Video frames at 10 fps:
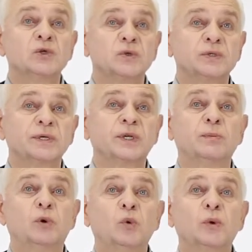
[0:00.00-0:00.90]

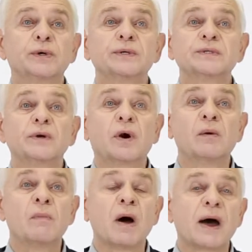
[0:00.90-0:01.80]
Two-syllable words
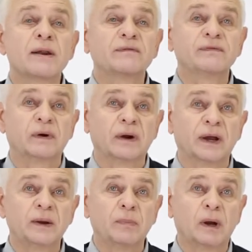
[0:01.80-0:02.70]
are
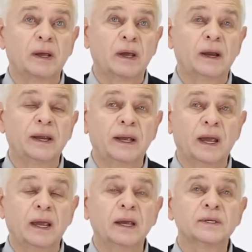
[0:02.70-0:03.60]
modified by adding
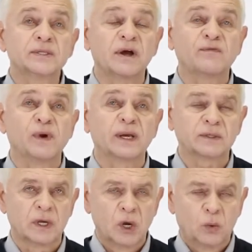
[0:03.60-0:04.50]
a
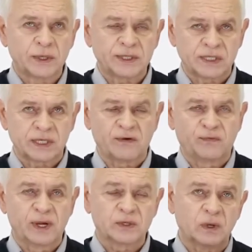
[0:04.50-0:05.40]
suffix. What's a
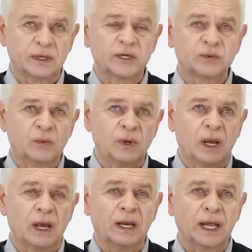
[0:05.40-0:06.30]
suffix? Well, that's when we
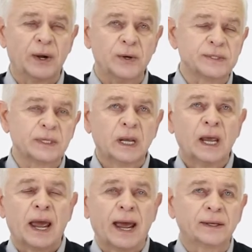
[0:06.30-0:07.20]
add letters
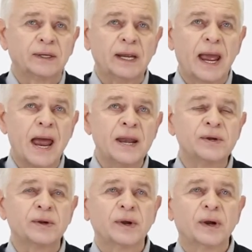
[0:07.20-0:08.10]
at the
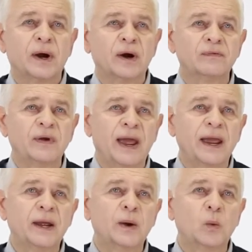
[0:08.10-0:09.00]
end of
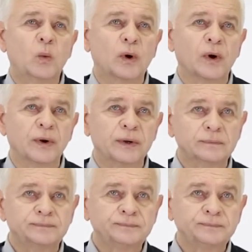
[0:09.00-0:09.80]
a word.